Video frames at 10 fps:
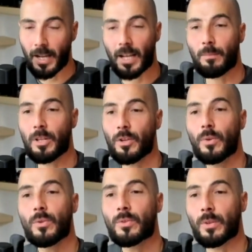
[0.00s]
can be
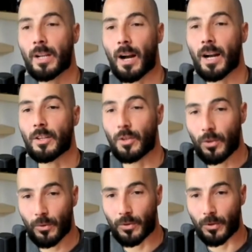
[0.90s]
used to guide
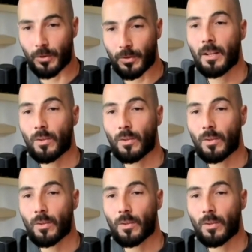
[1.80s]
users